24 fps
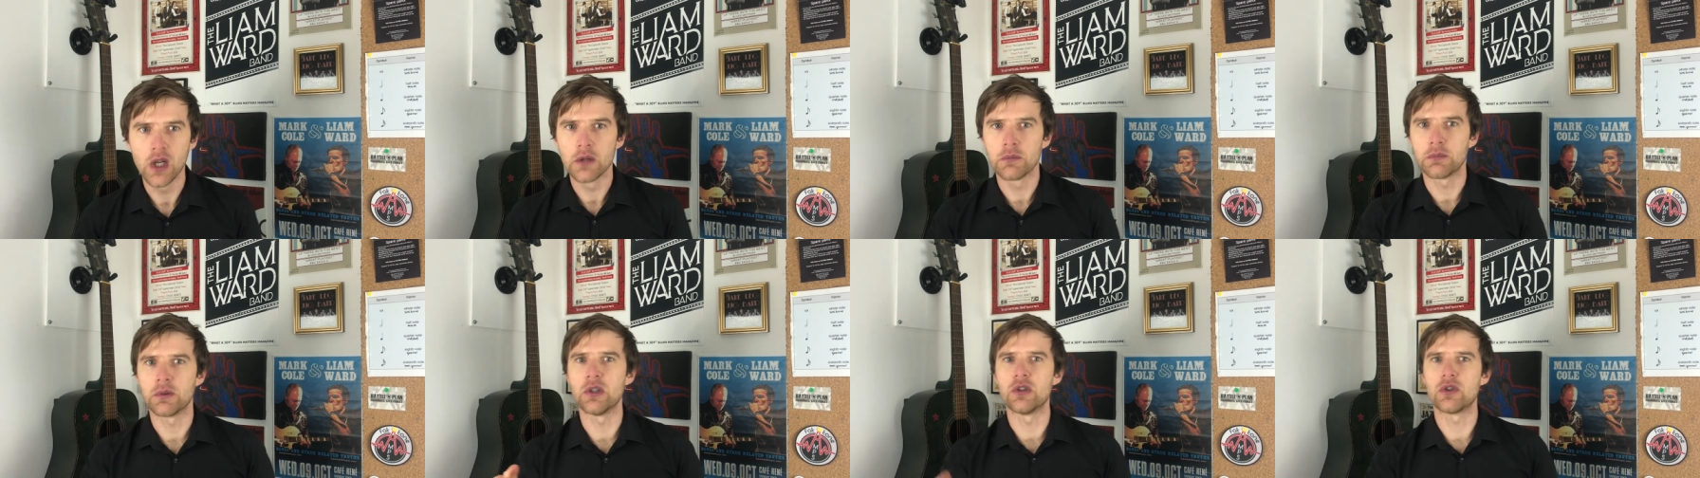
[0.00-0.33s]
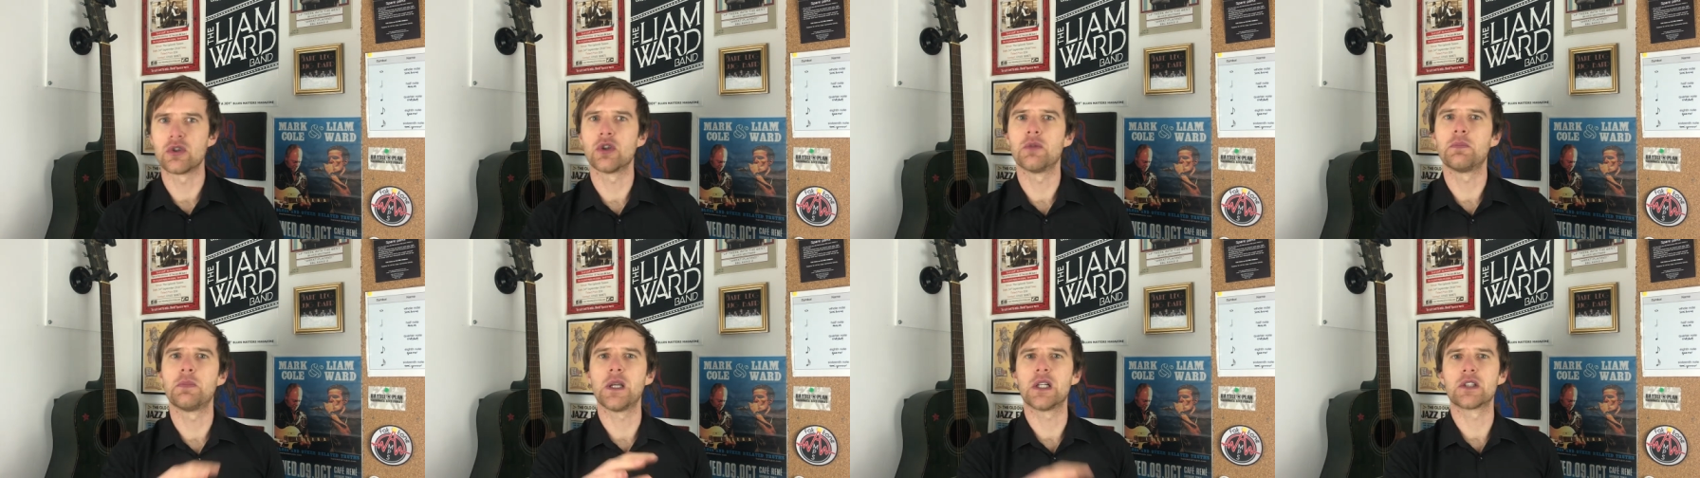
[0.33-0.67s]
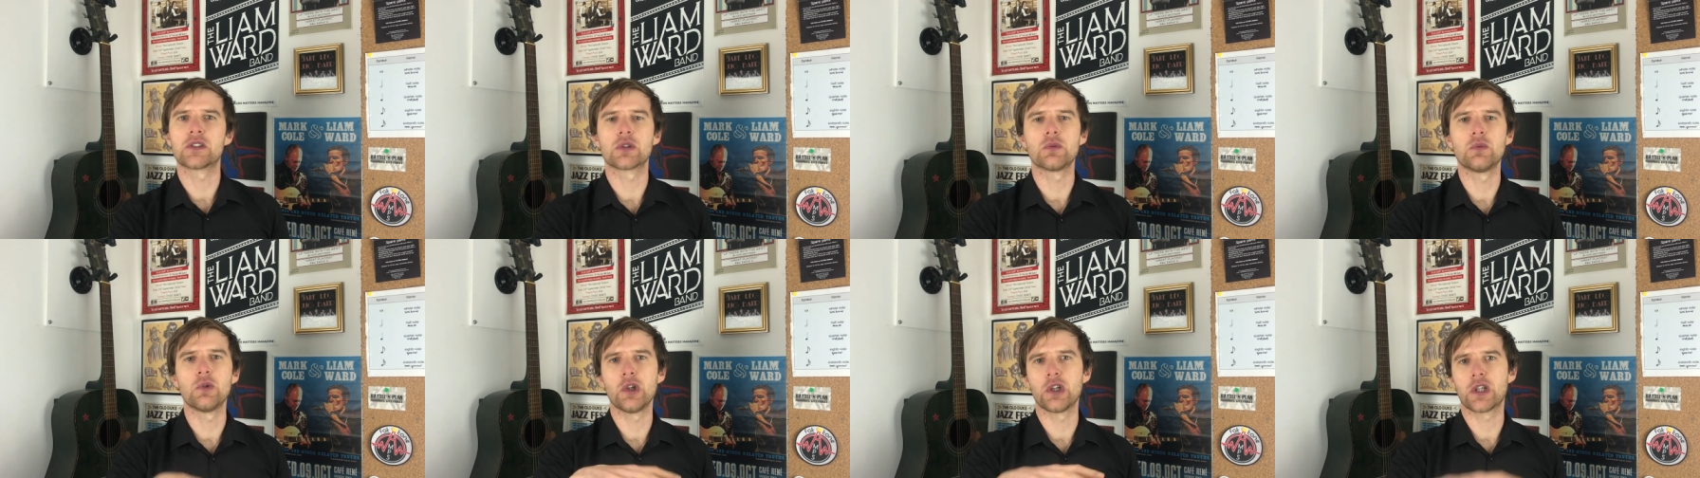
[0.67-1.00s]
but you should be able
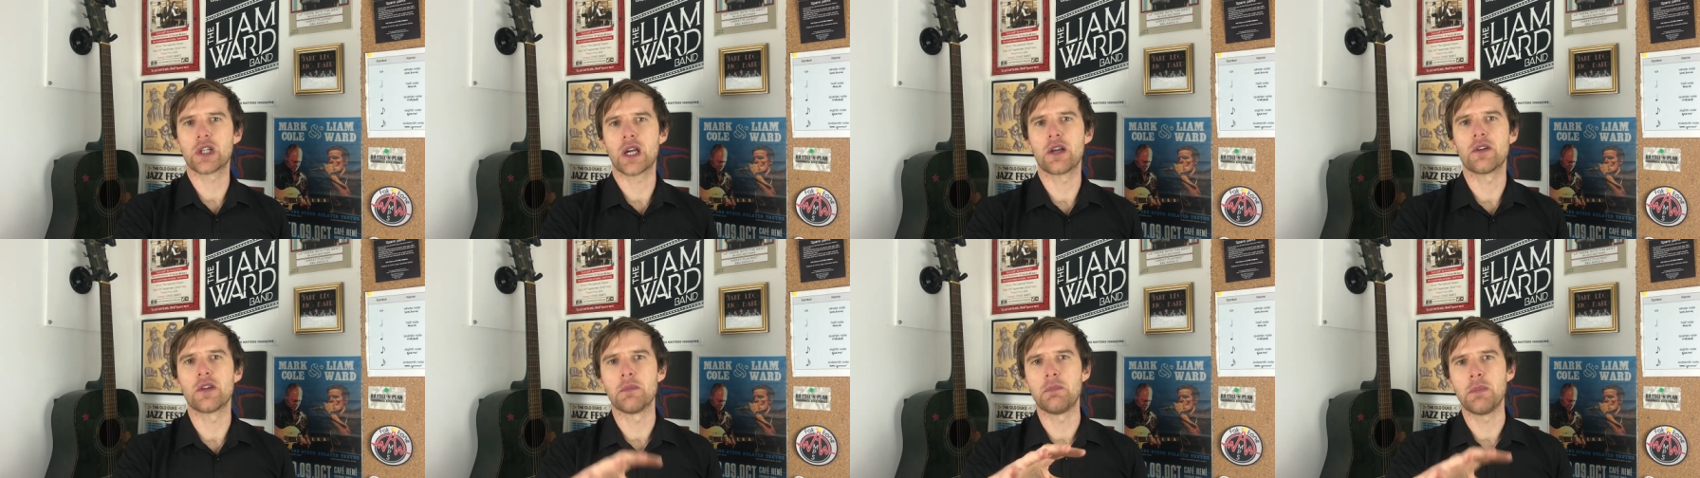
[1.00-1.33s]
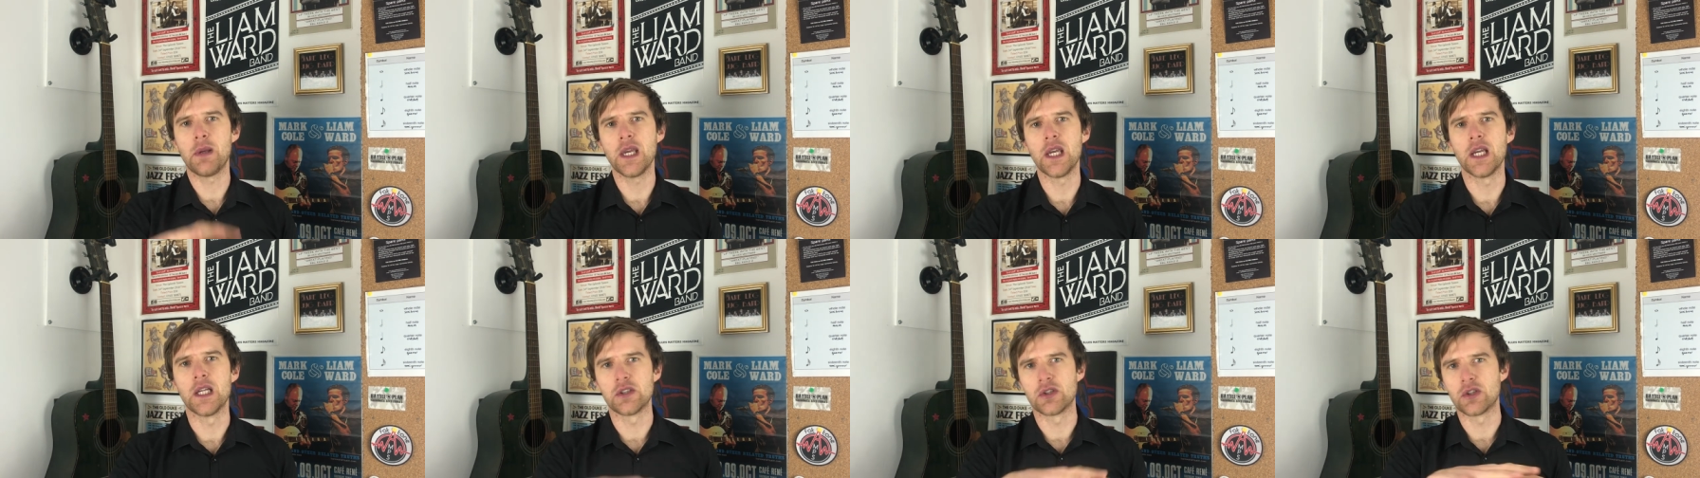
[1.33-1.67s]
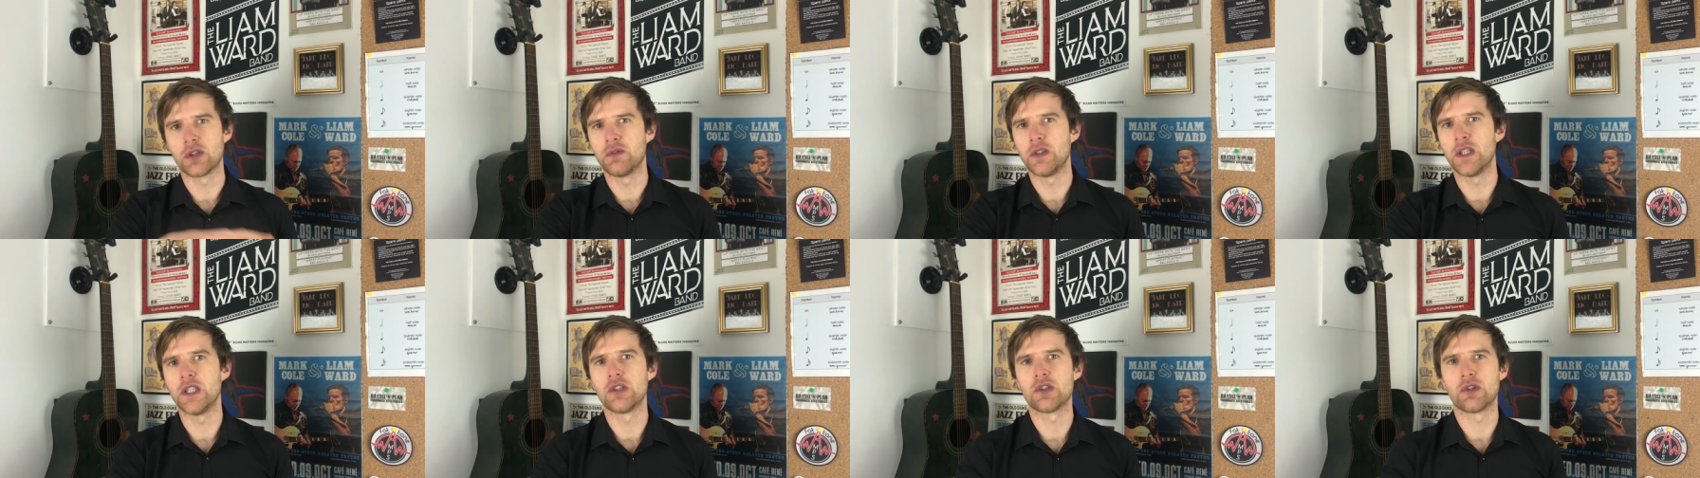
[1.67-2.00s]
to work out the pitch
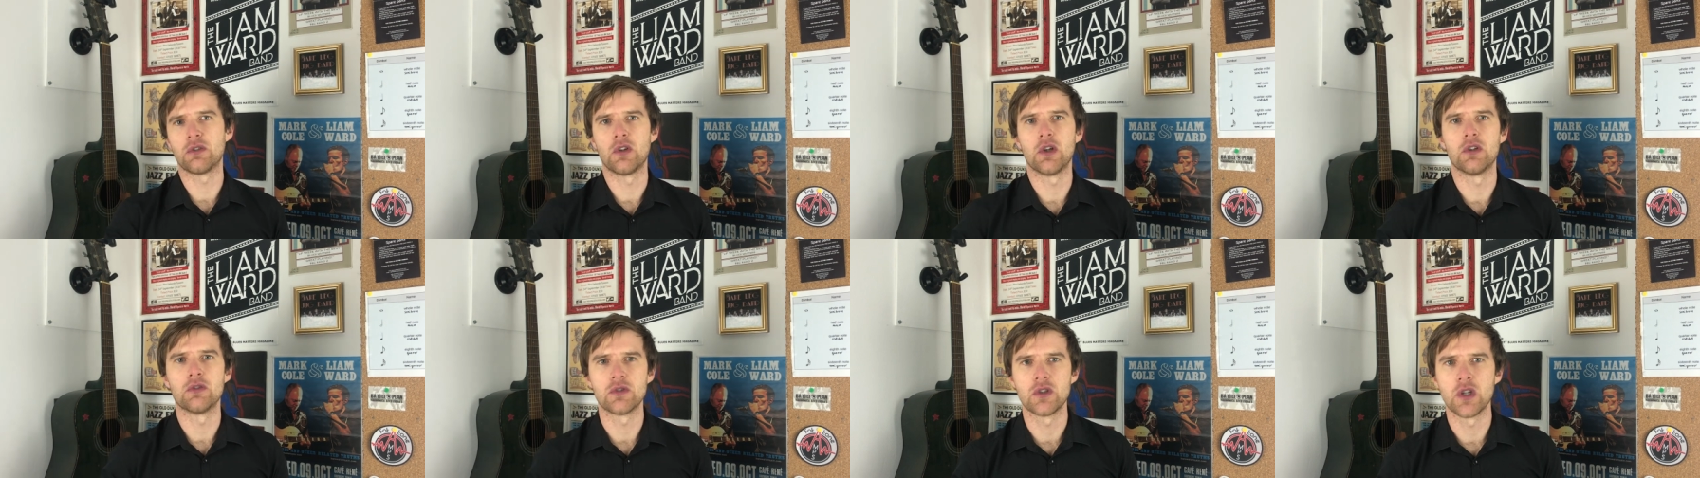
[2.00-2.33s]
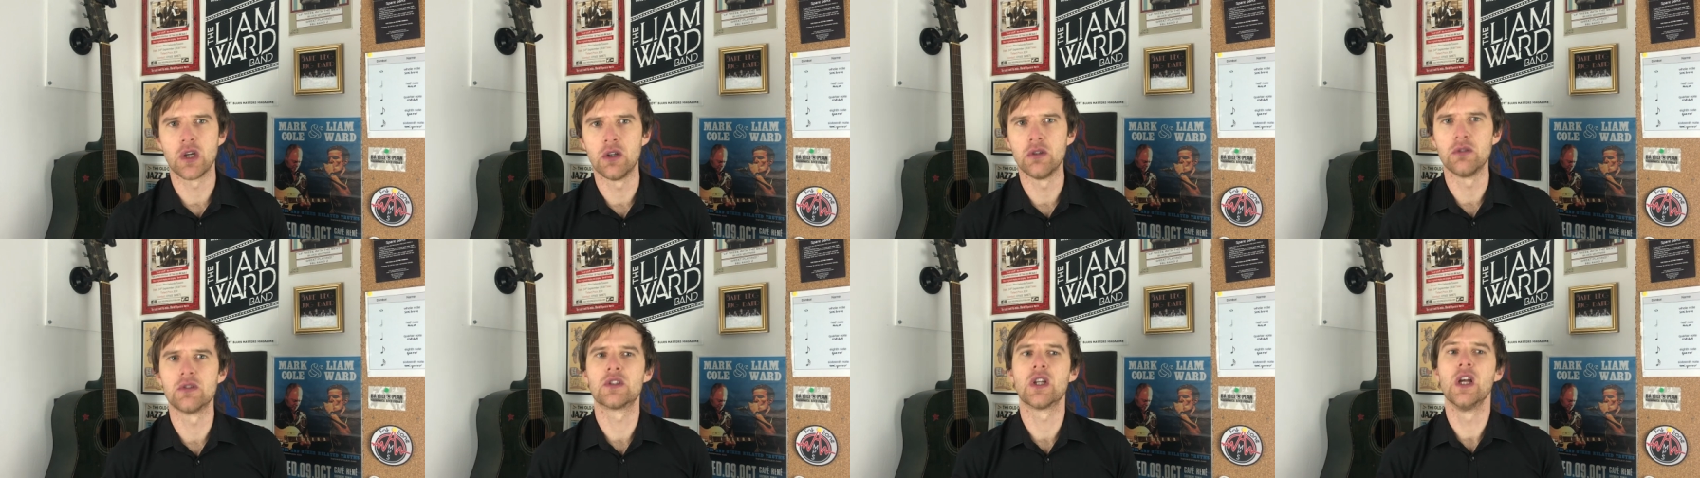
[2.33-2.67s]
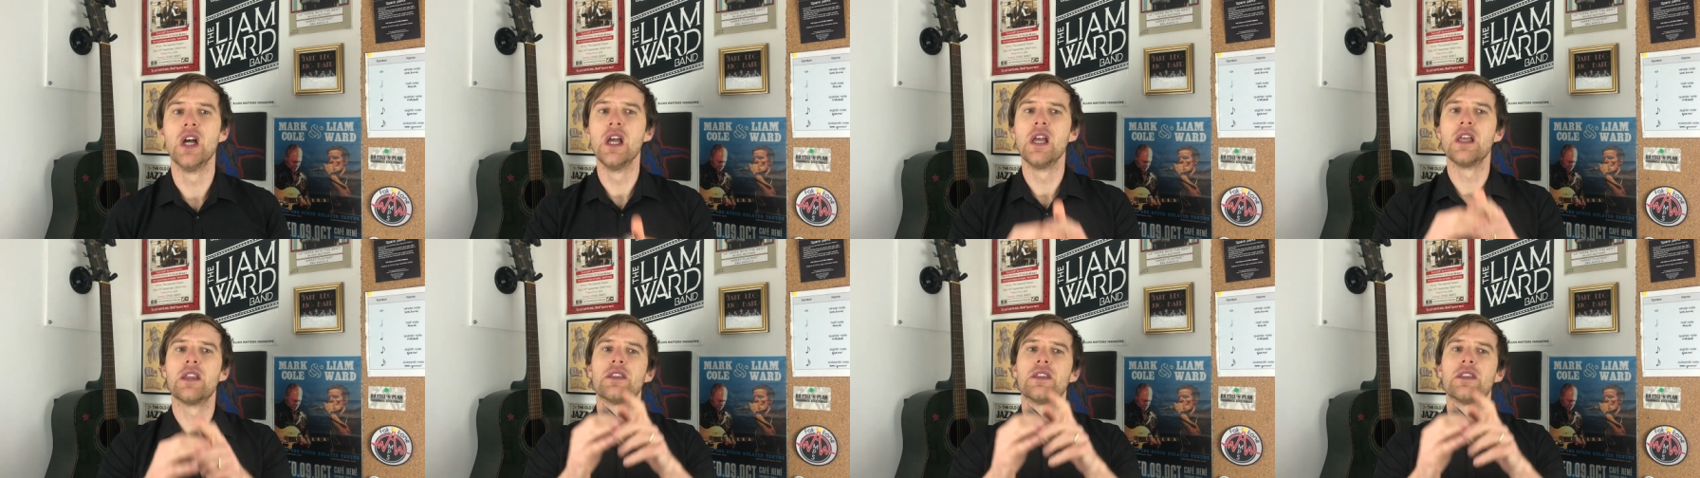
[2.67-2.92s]
of each of those notes,